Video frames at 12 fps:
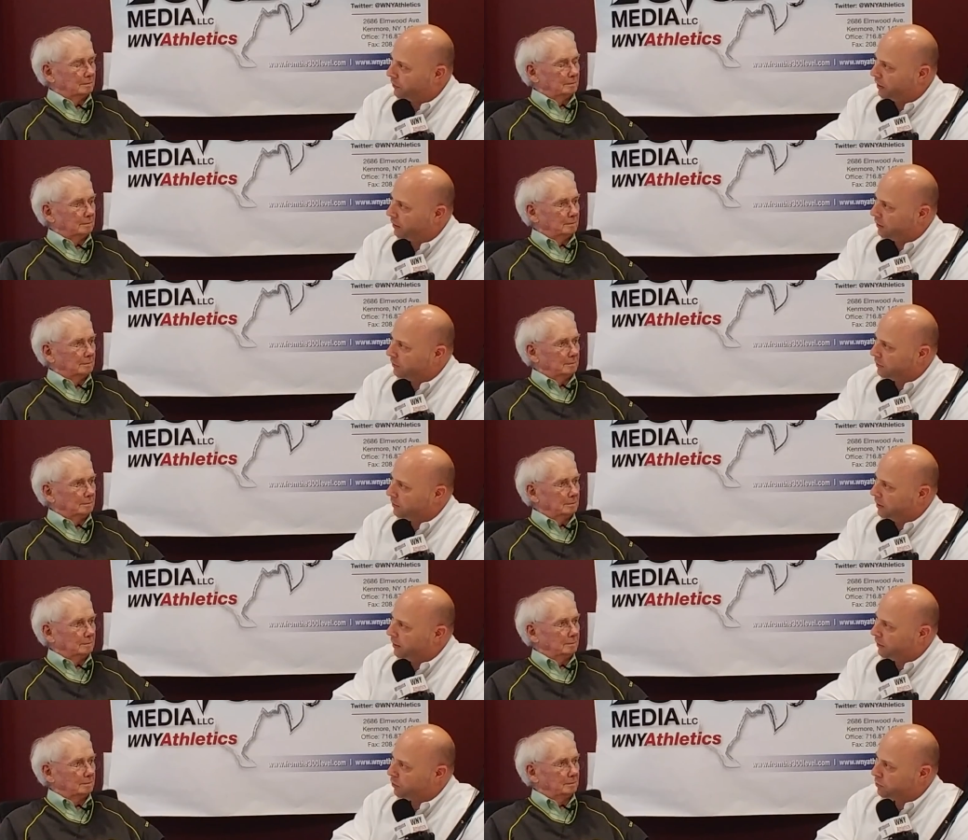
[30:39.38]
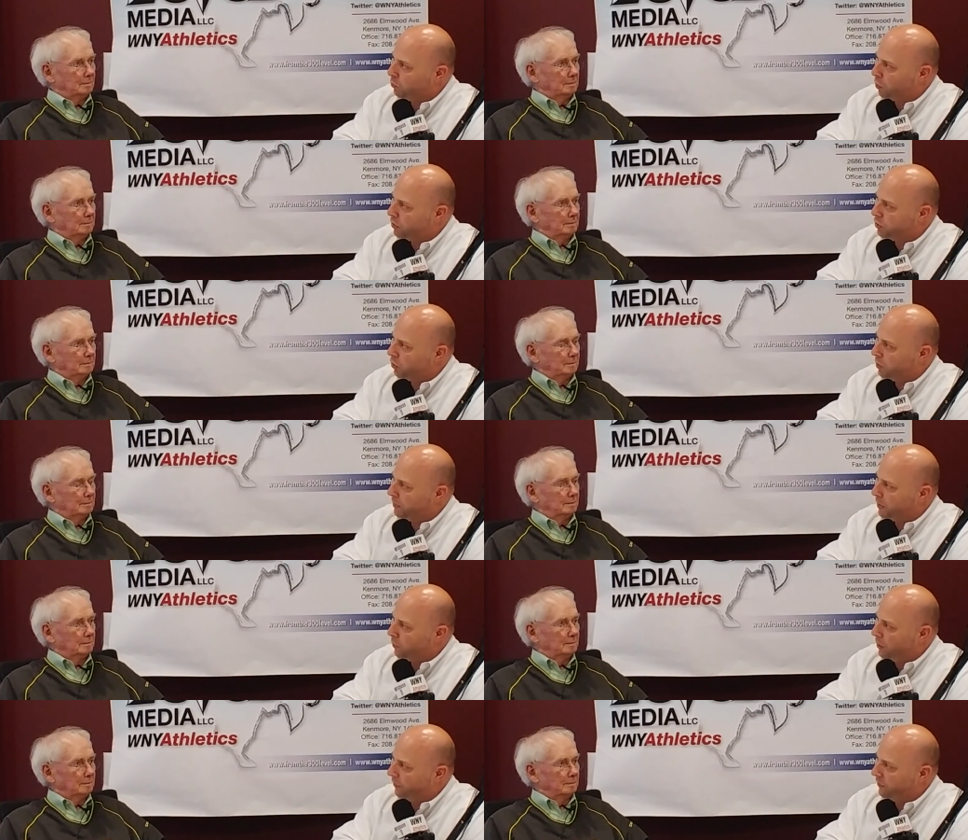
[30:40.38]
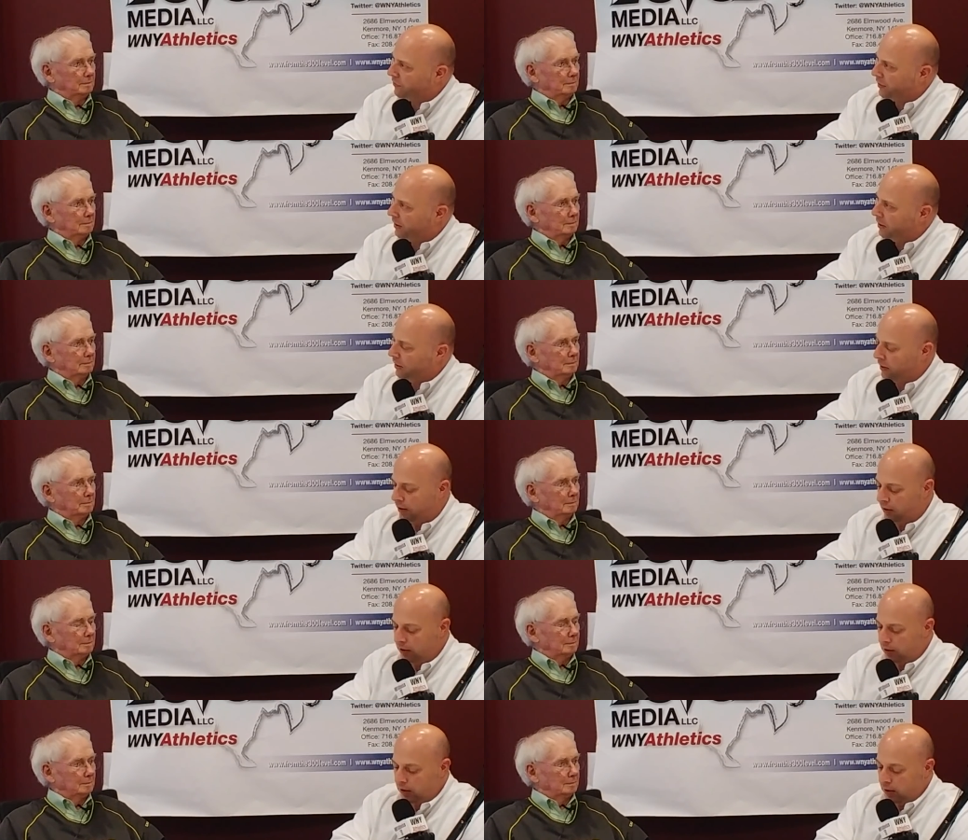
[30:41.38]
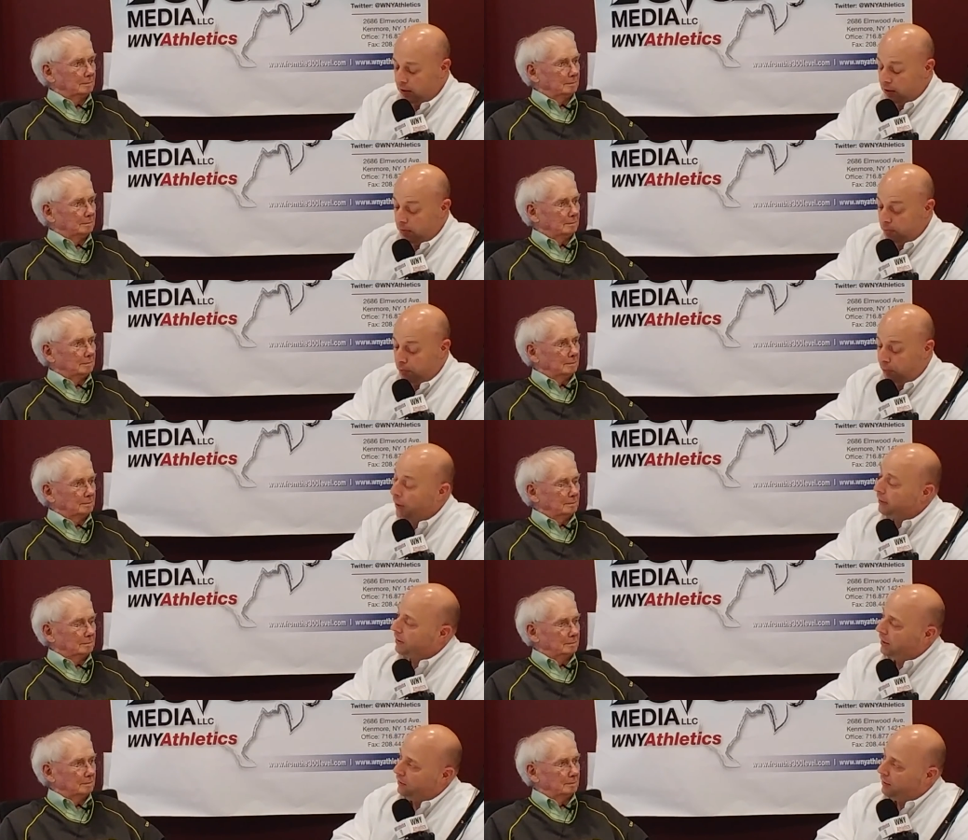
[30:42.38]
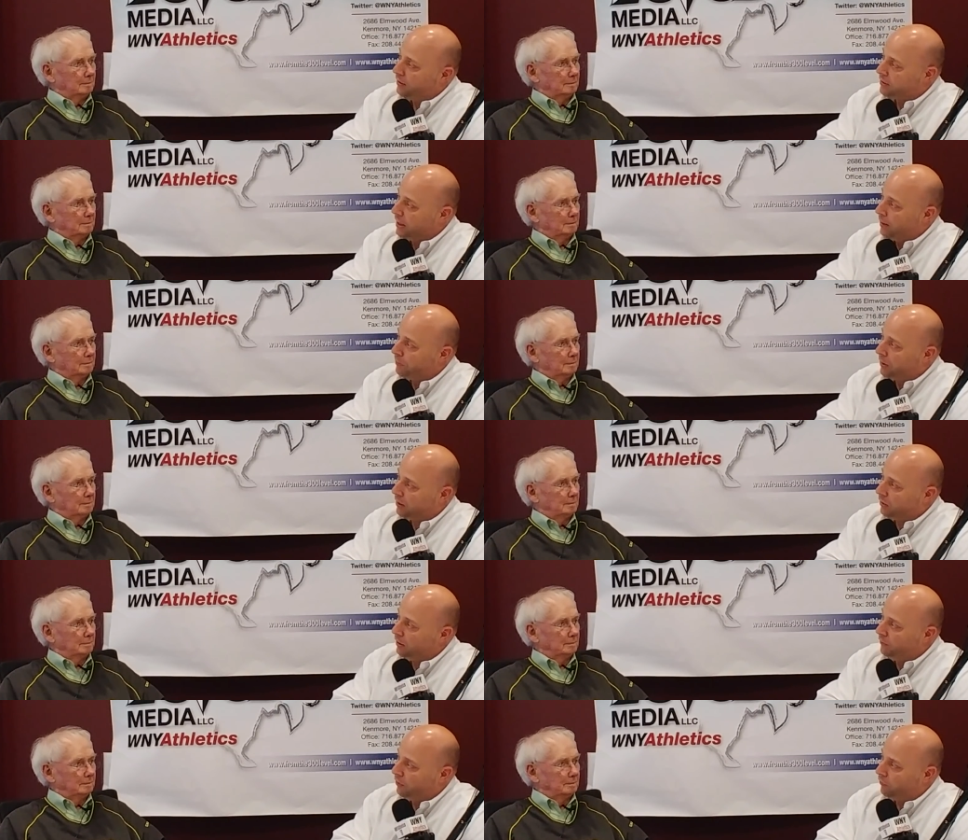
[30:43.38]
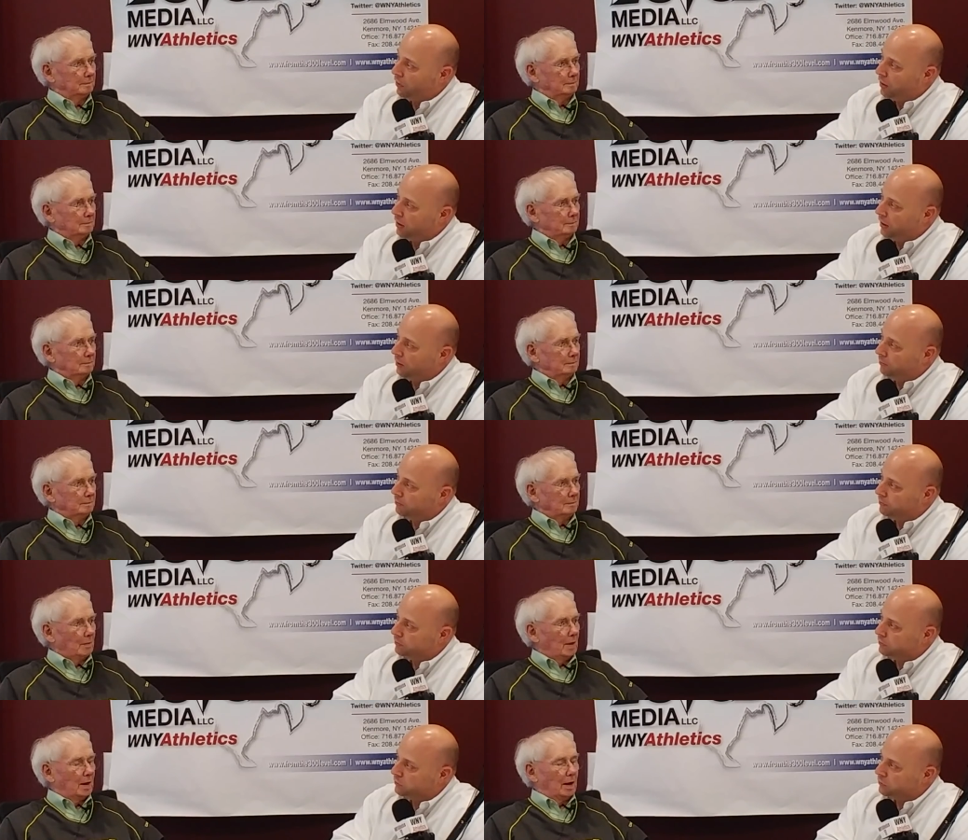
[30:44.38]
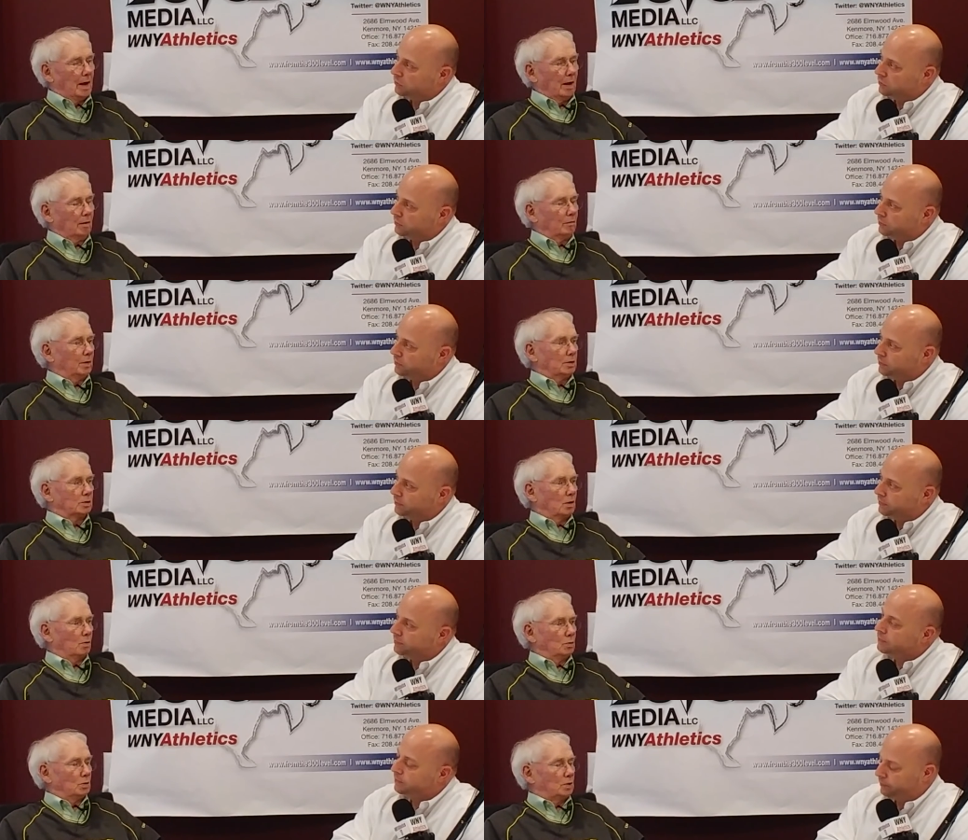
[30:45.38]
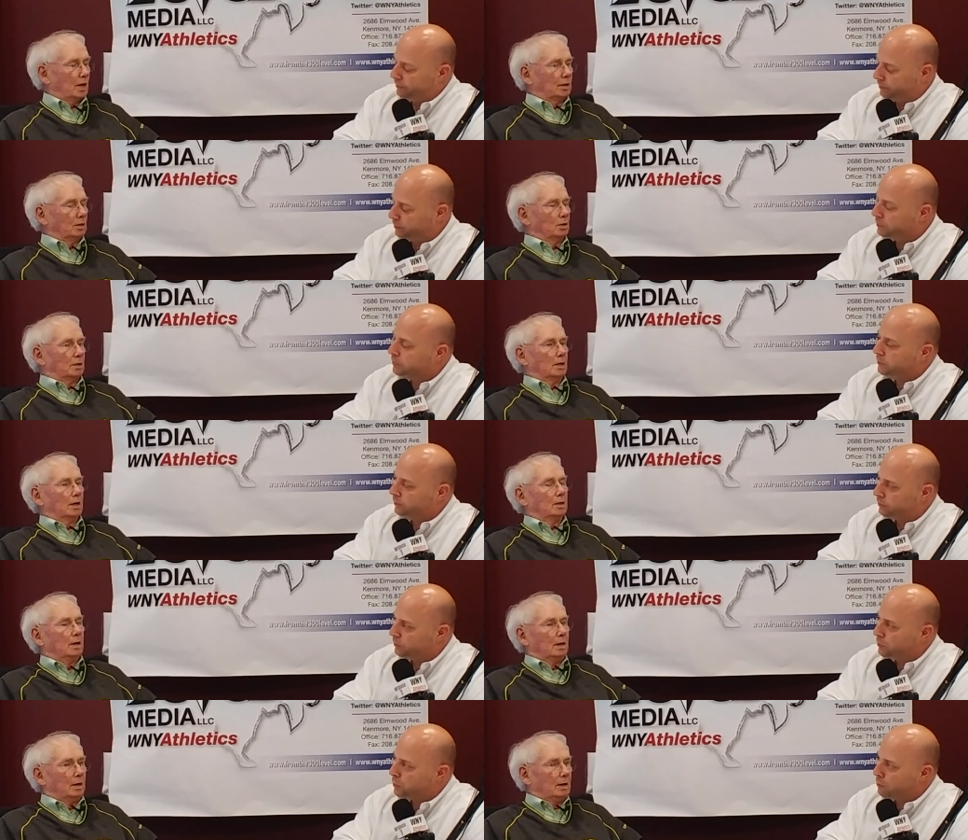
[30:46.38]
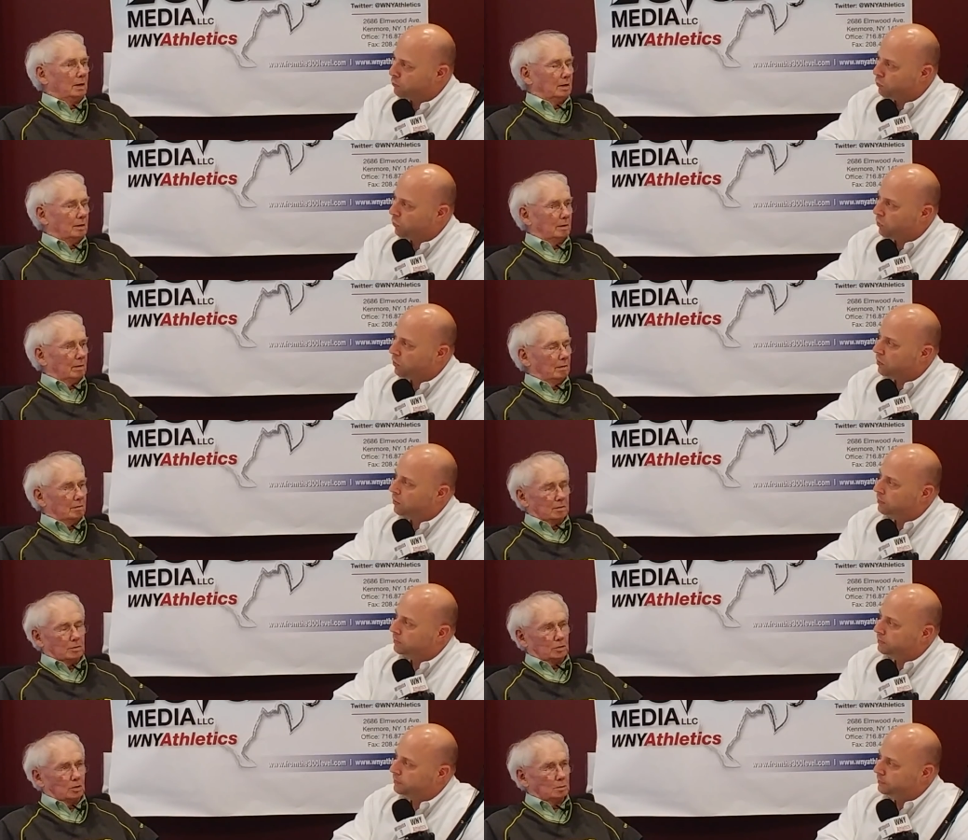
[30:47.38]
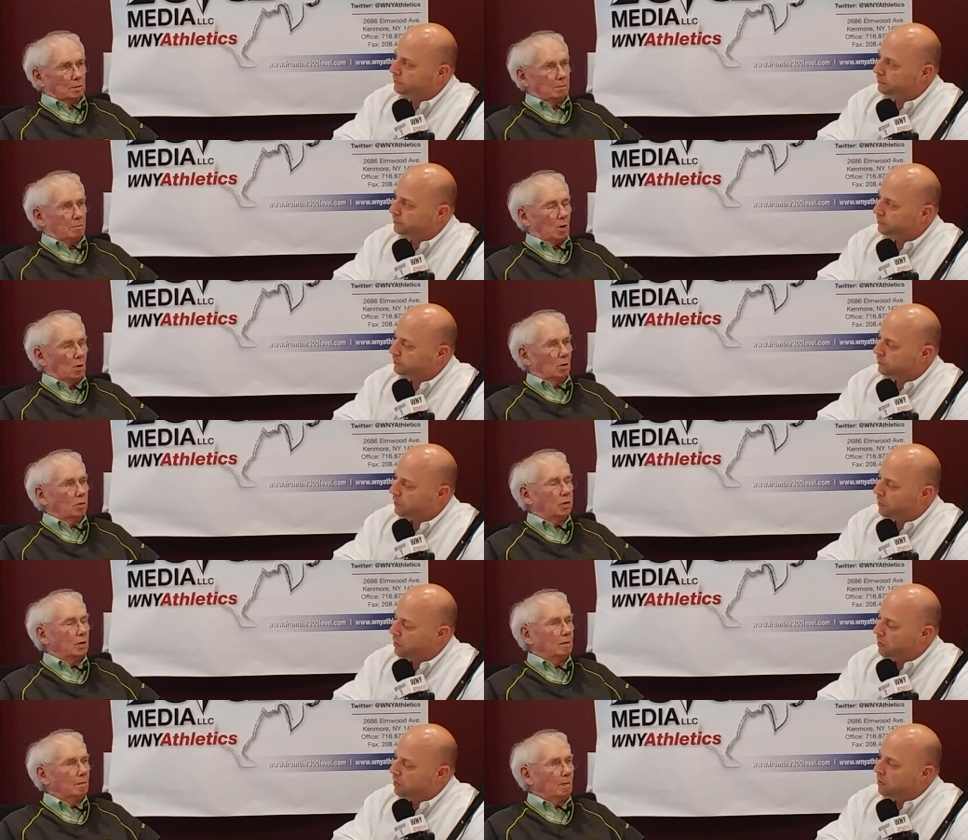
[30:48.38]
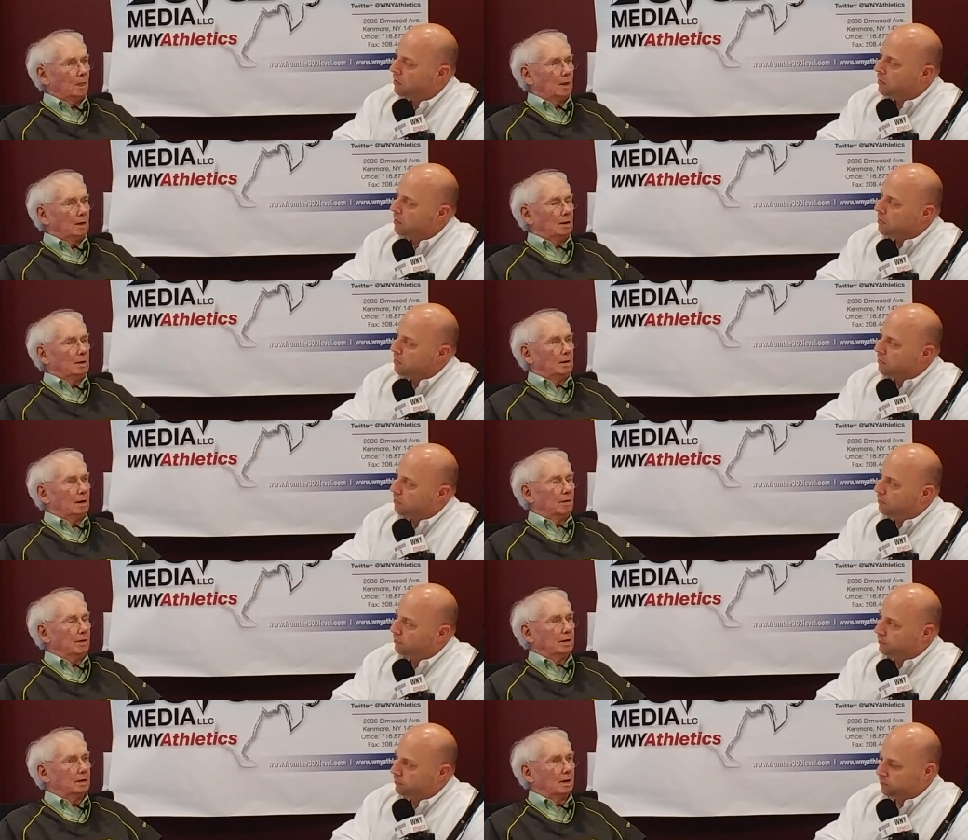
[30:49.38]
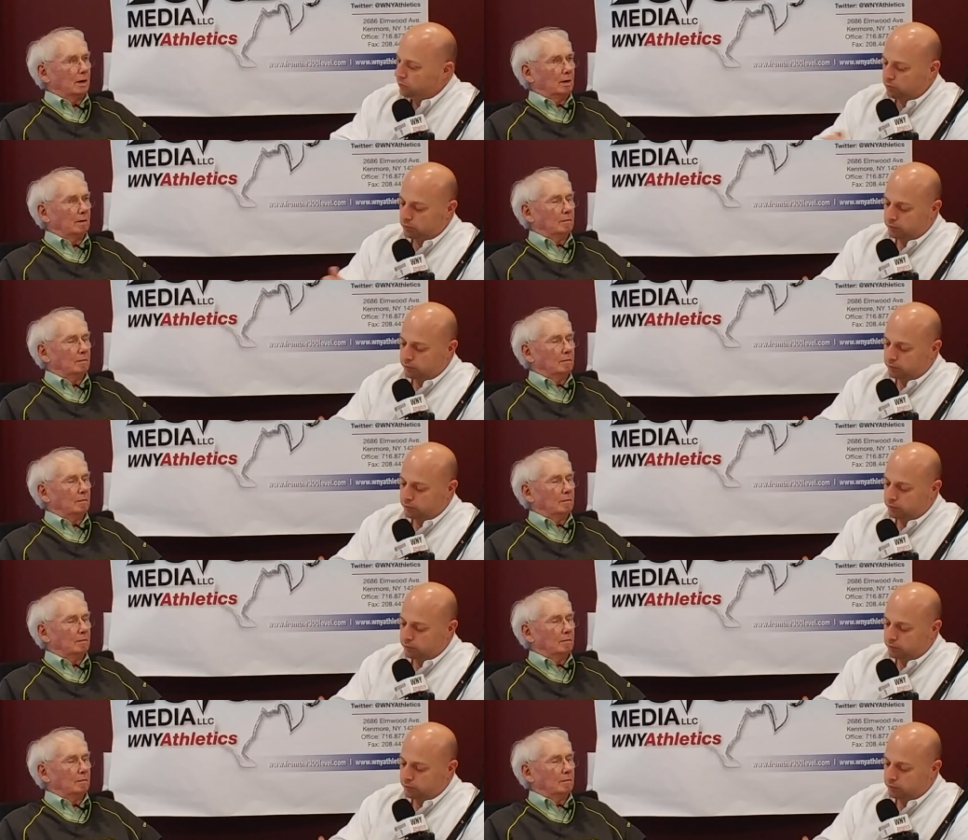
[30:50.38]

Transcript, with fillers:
Speaker 1: there. I think there's more to them than what we've seen. But can they stop that Cleve Hill running game?
Speaker 2: I don't think so. When you take a look at, excuse me, both, I think uh,